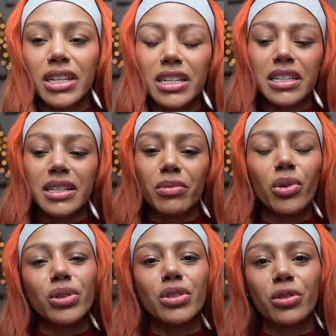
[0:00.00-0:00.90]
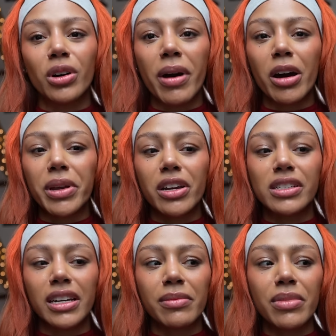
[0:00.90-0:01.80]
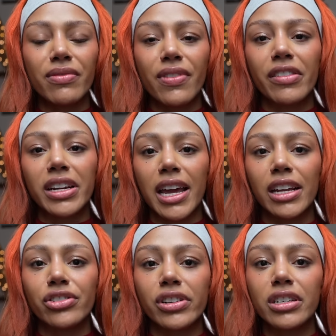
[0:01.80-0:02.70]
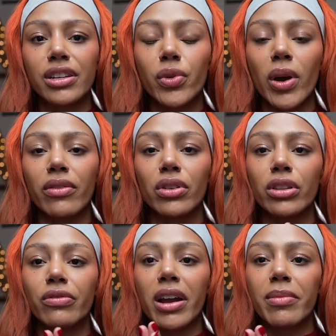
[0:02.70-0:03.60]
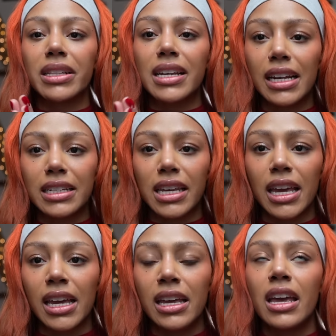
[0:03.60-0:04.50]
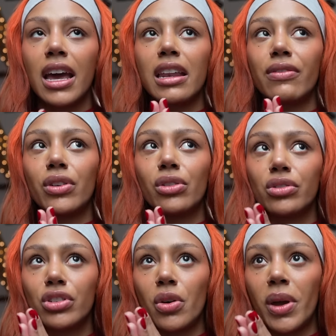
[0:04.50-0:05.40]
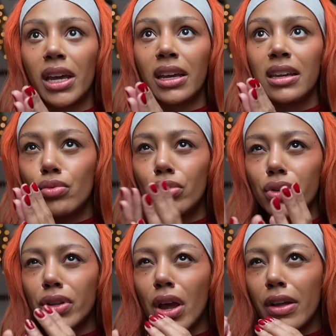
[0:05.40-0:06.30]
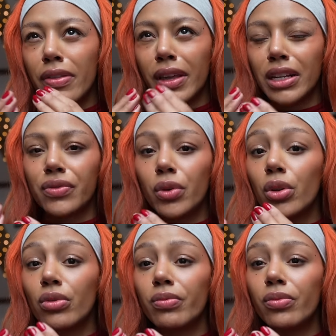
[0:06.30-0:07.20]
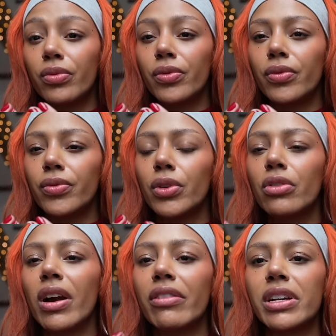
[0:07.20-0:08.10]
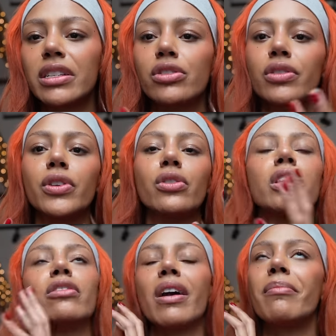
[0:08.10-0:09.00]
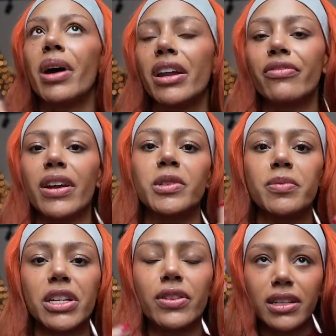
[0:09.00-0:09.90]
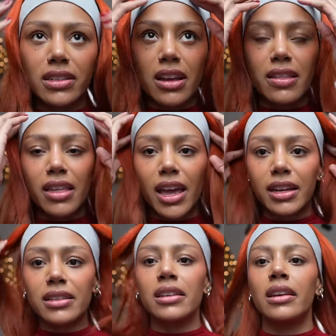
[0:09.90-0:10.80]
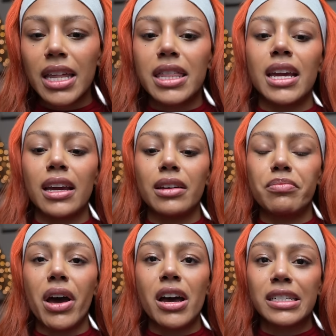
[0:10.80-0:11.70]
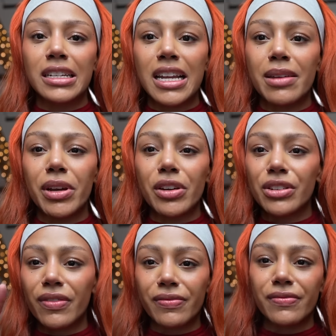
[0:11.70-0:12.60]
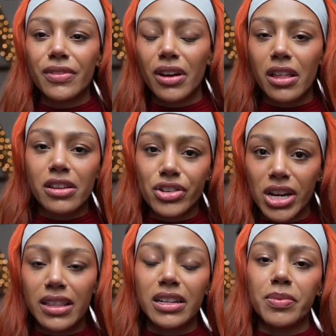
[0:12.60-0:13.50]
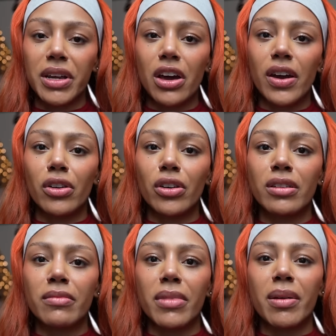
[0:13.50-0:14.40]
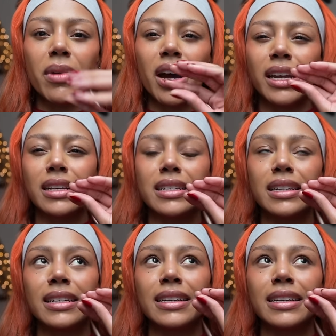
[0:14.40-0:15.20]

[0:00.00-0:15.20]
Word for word: this is important to talk about because it can be very dangerous if you haven't got the right mentality and if you're not doing certain things for the for the right reasons or if you're not in the right mind frame to be doing certain things. I think personally because of other shit that's been going on, my mind